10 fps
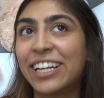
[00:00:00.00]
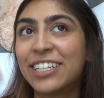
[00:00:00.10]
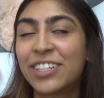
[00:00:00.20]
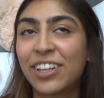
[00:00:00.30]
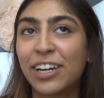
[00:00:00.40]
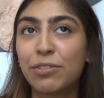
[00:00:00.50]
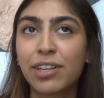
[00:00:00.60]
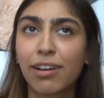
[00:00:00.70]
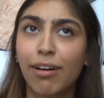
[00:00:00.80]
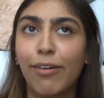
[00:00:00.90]
And so then I was
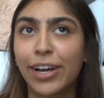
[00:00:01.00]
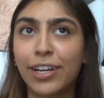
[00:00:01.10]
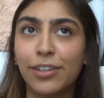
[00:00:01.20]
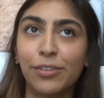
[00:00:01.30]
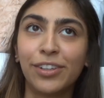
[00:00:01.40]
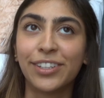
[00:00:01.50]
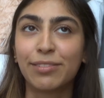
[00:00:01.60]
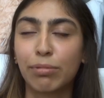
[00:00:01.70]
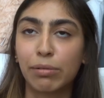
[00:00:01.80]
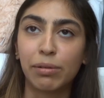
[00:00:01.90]
like, oh, I can do
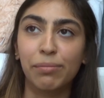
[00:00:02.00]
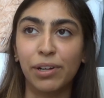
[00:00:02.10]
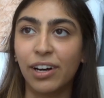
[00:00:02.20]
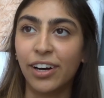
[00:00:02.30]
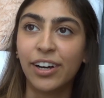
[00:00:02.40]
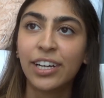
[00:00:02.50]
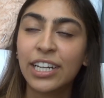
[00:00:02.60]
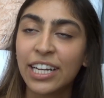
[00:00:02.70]
this, blah, blah, blah.